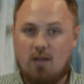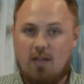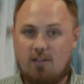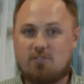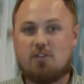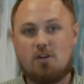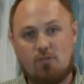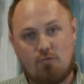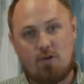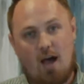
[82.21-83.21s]
It's good
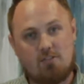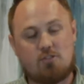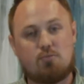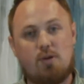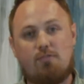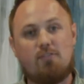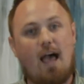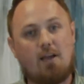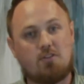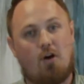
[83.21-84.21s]
for us to
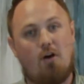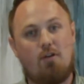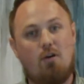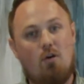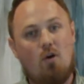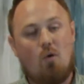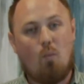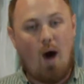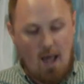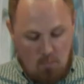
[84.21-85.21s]
reflect on
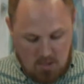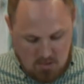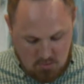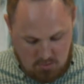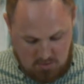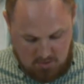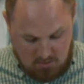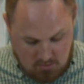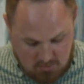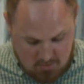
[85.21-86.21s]
why we do
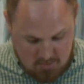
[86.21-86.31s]
things.